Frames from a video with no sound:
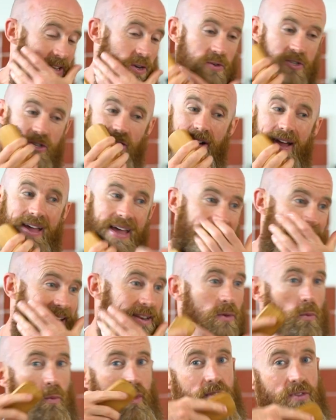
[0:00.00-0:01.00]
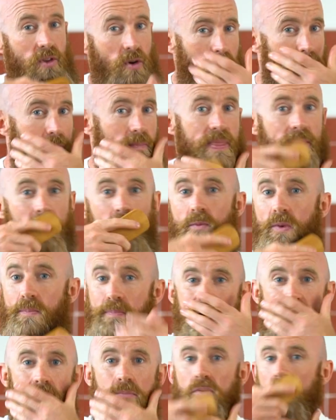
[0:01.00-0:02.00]
using your hand with your
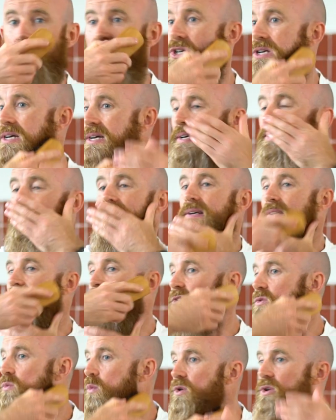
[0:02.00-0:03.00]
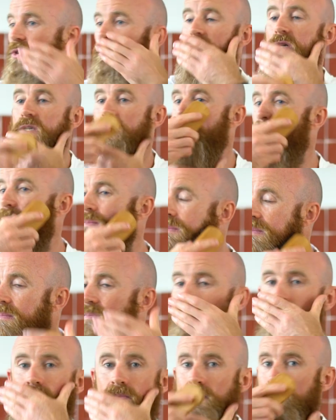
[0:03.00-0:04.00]
beard brush does wonders. So
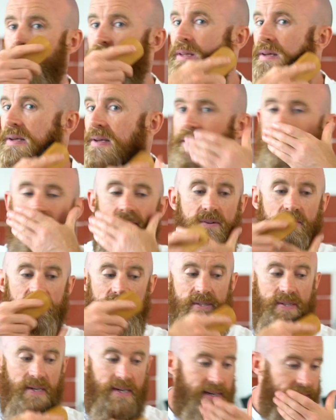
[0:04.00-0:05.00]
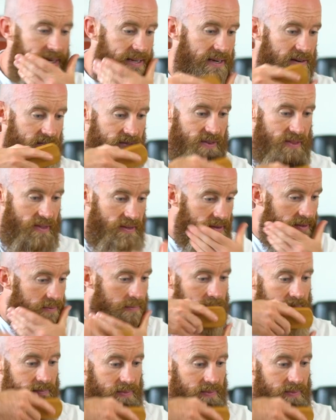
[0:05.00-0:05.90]
you're just guiding everything